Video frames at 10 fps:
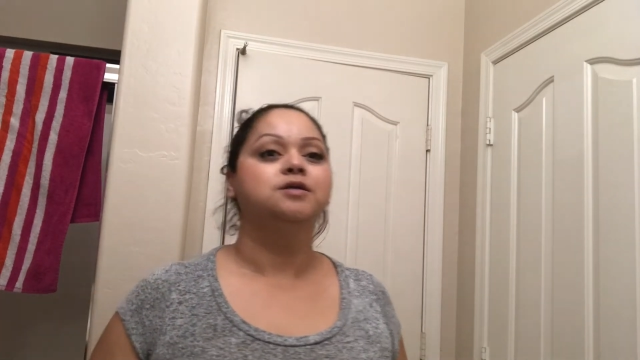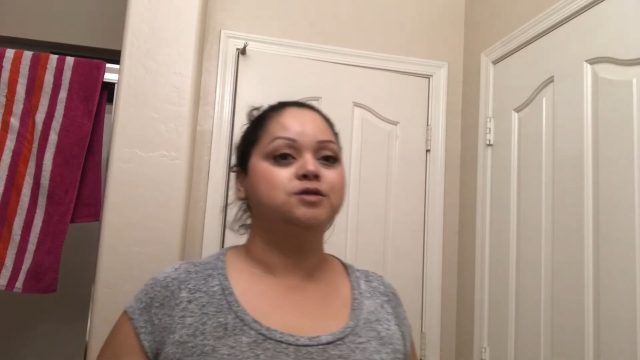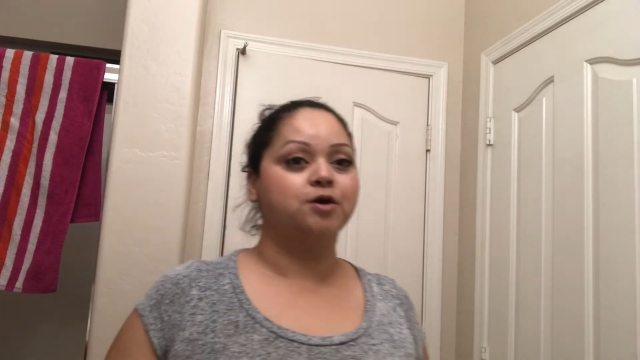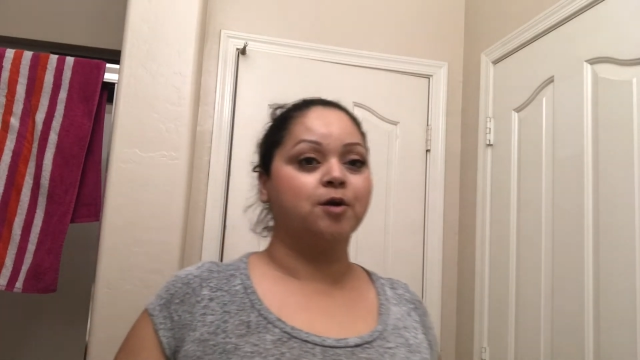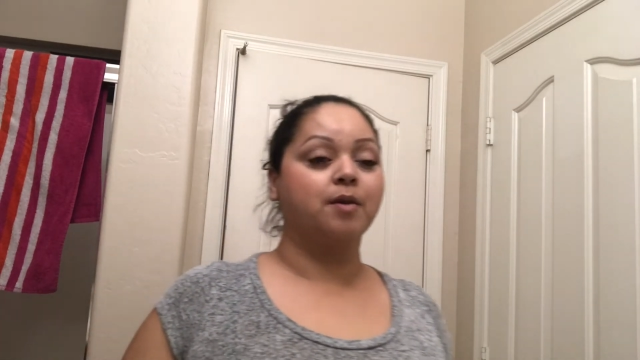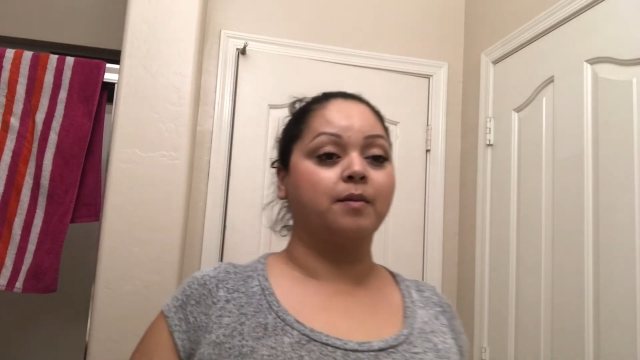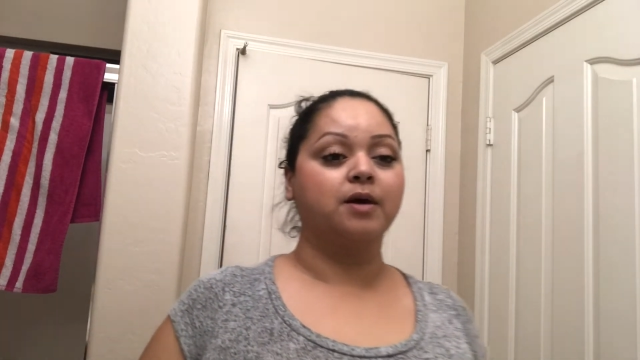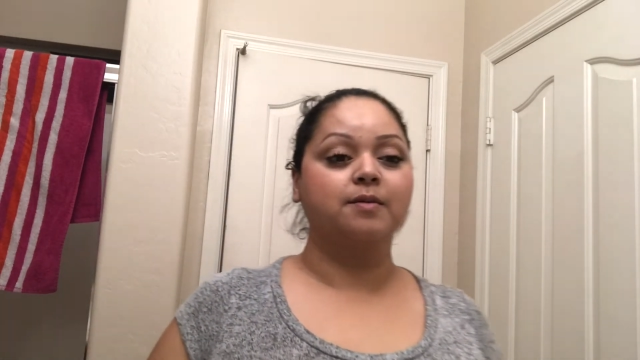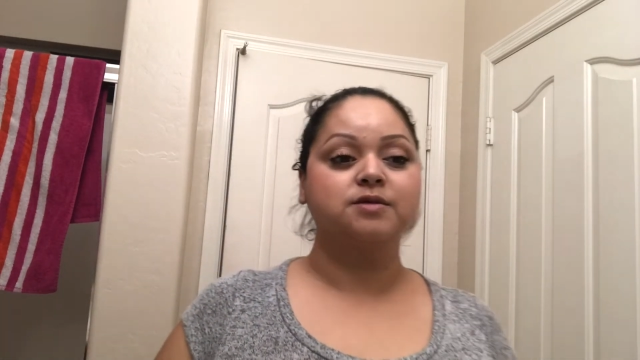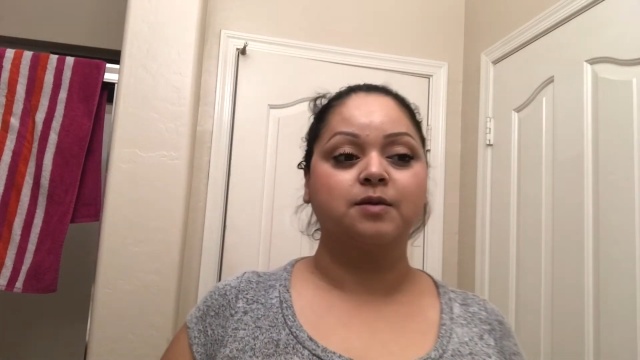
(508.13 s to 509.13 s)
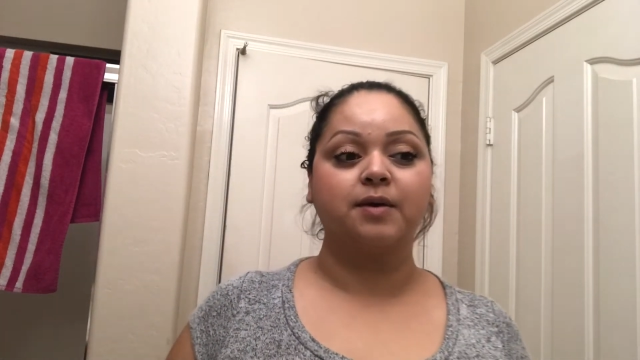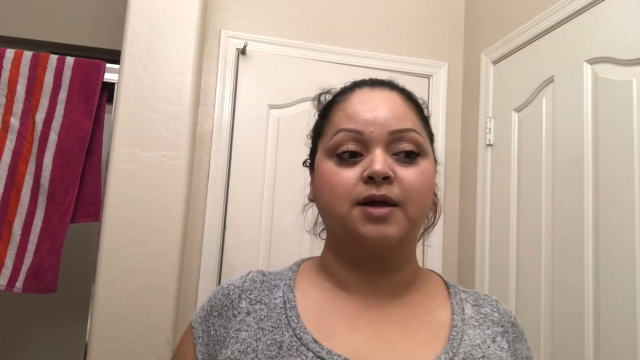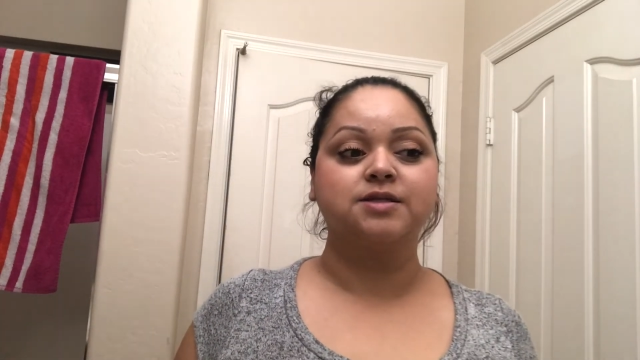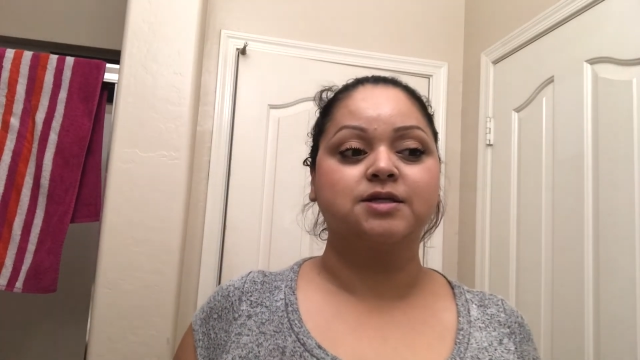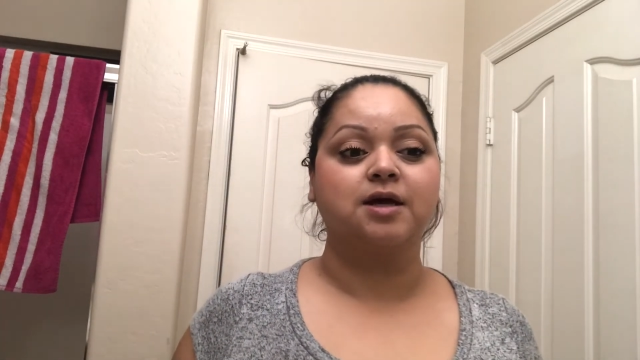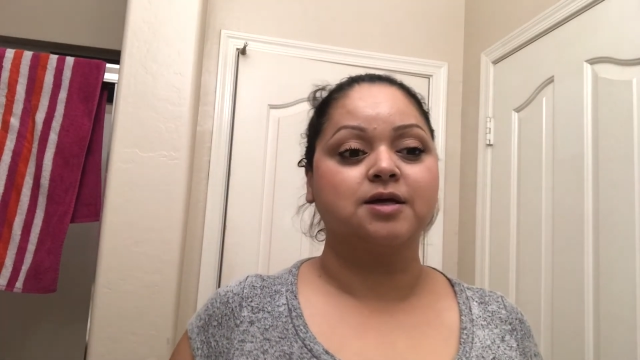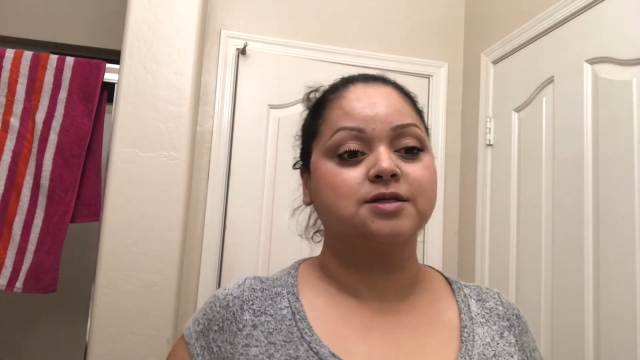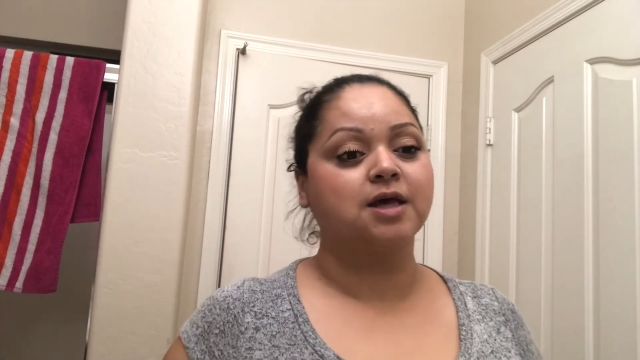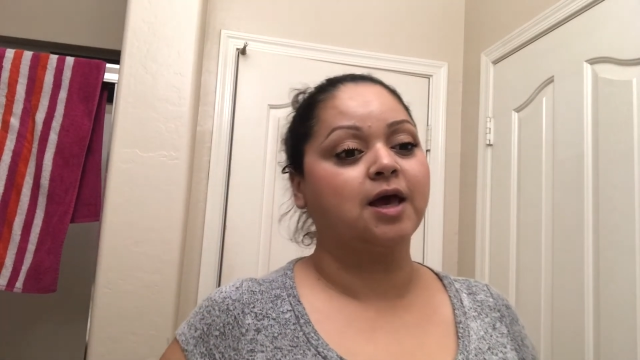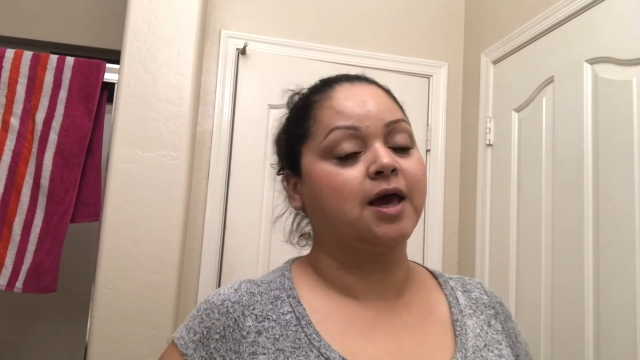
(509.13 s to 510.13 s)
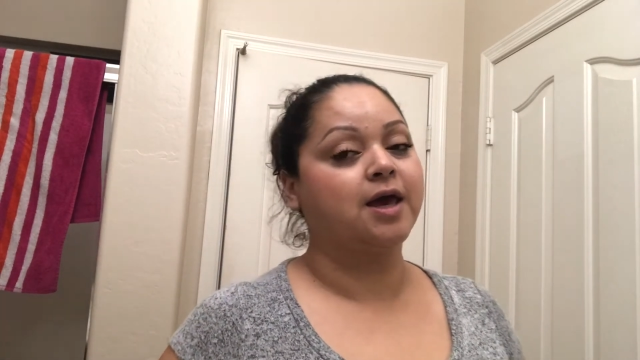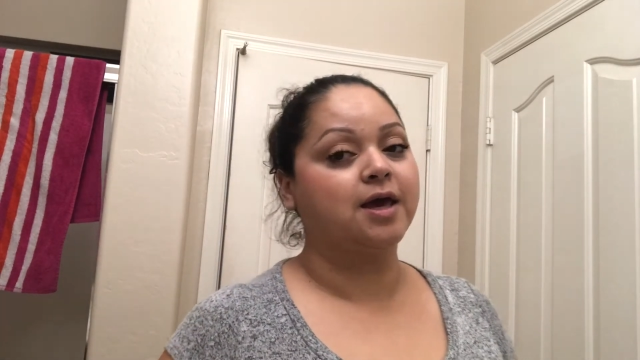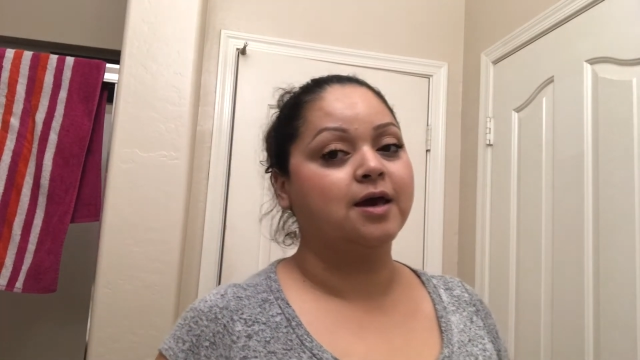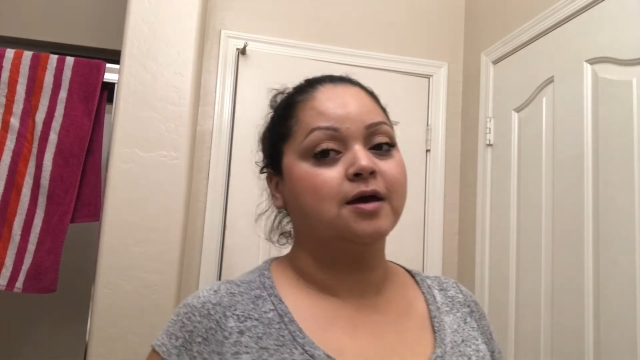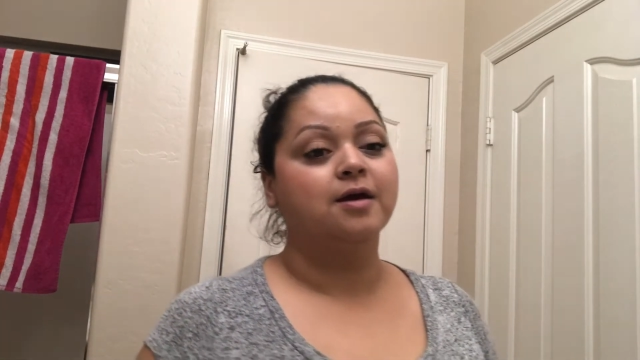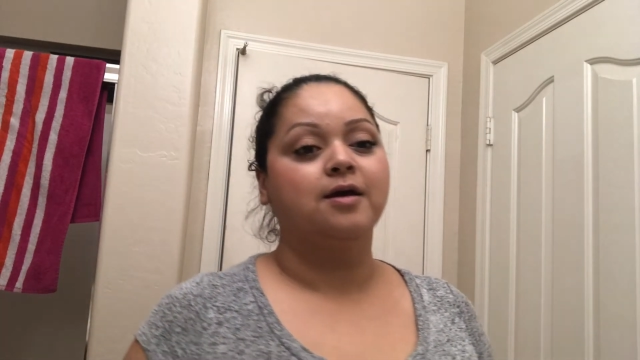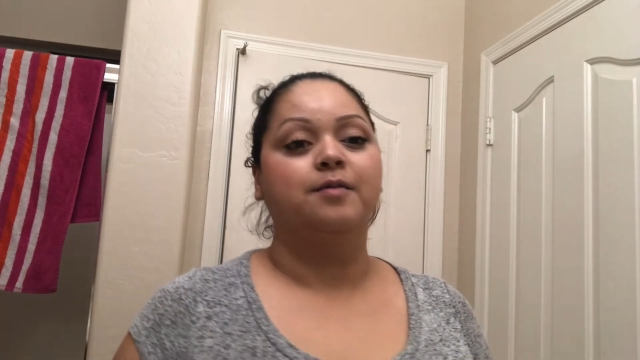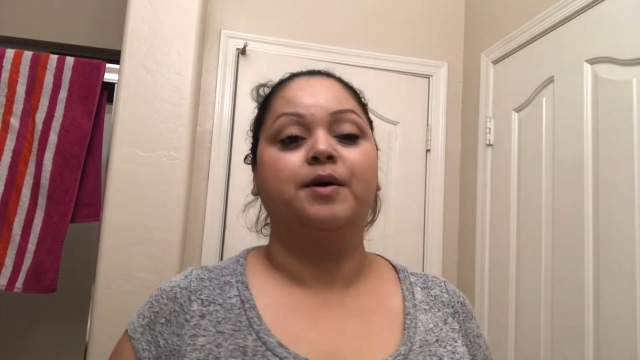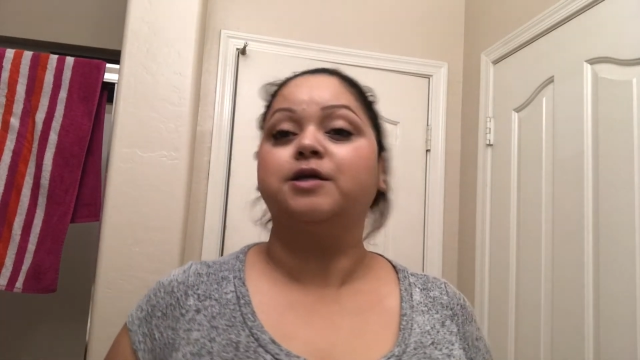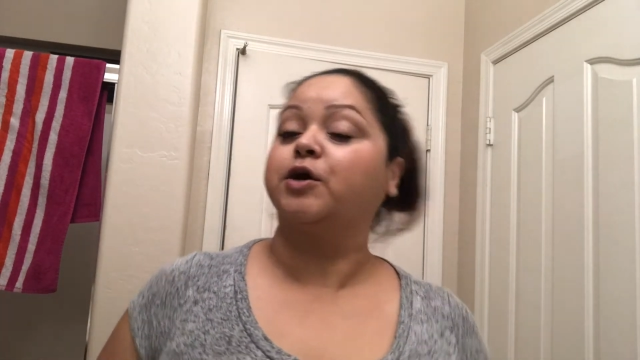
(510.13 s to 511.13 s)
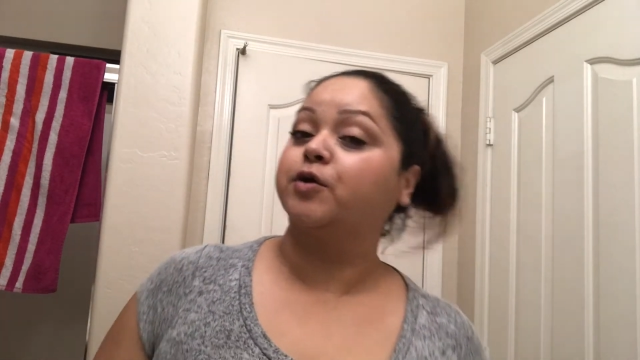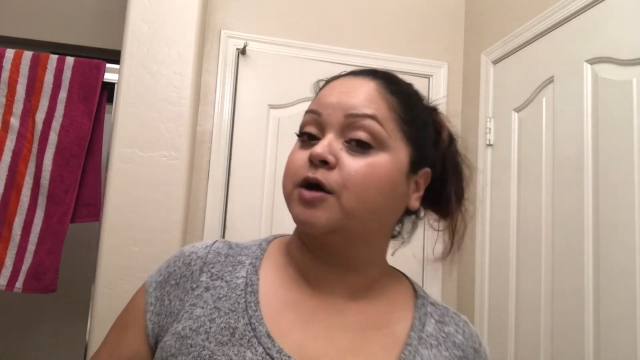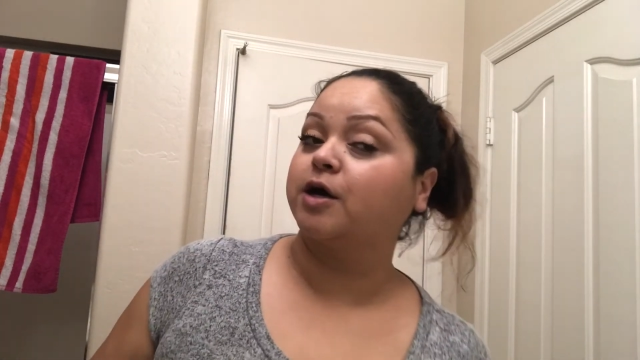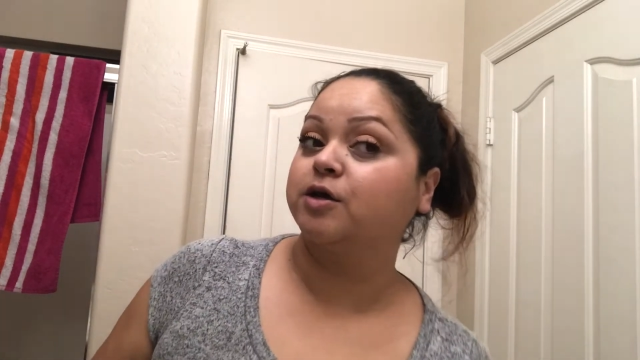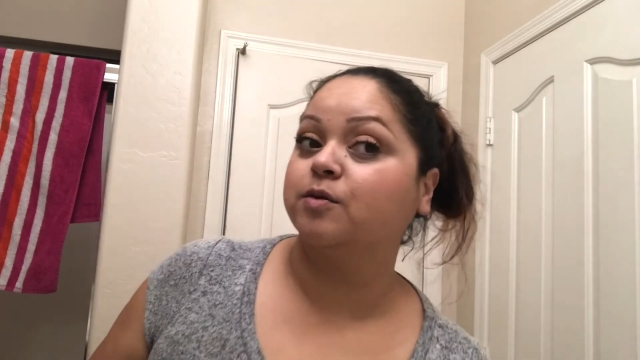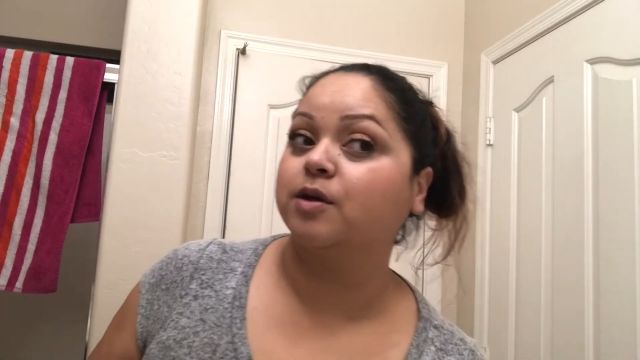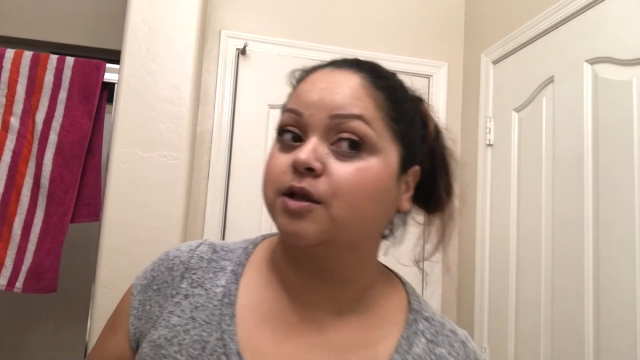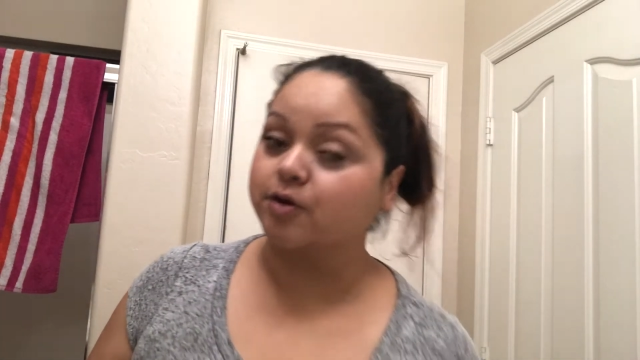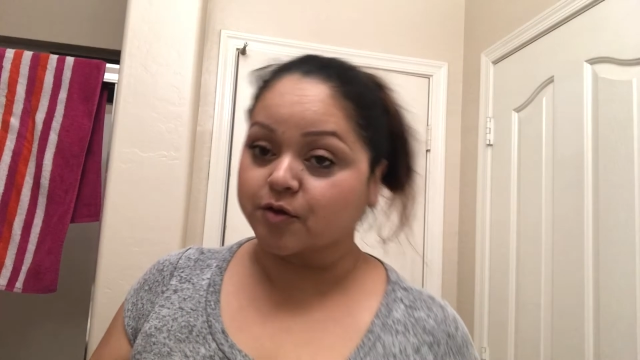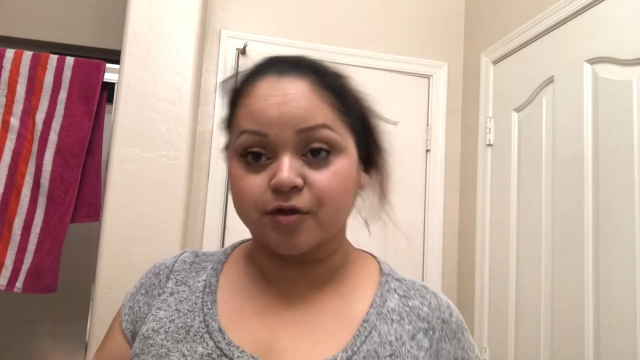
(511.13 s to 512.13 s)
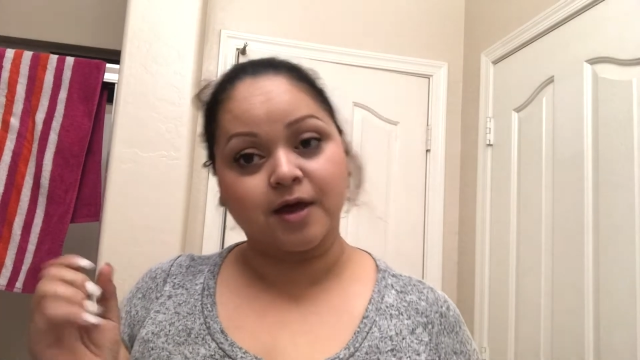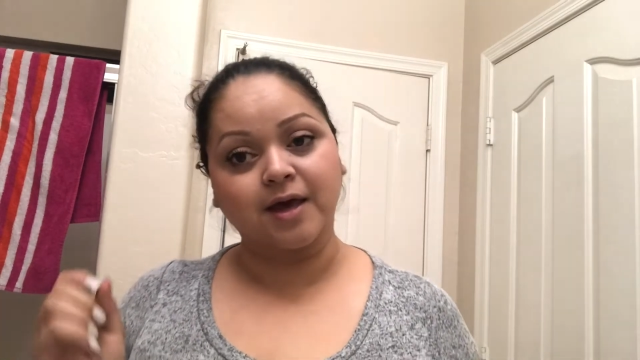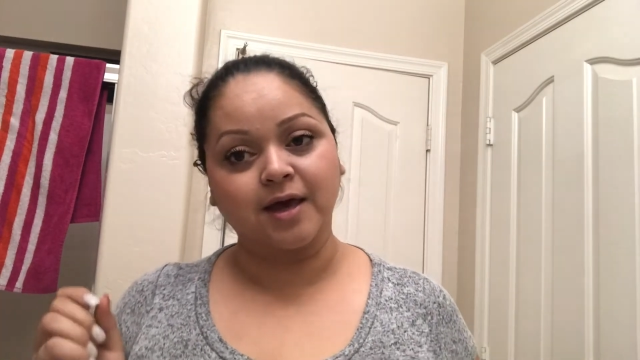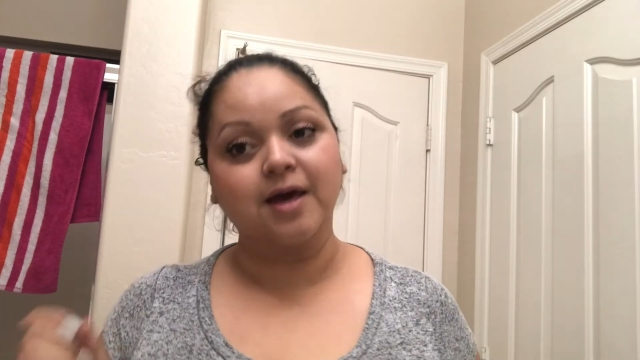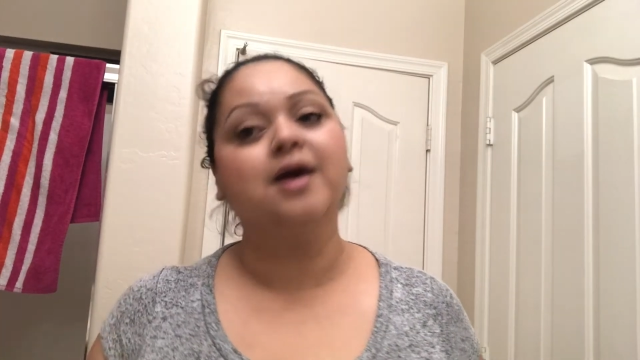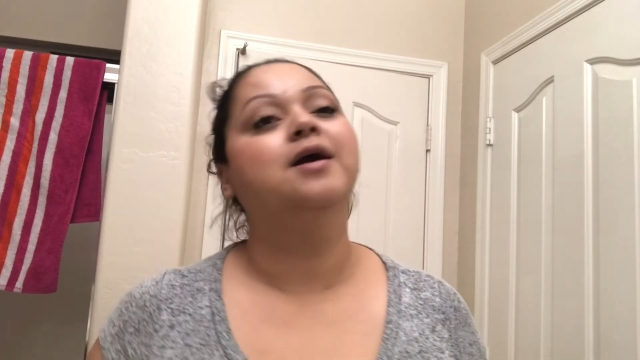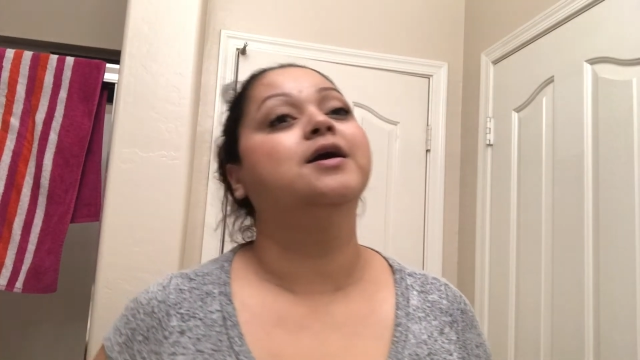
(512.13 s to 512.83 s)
So her mom comes up and says, hey, my daughter got you a little thing.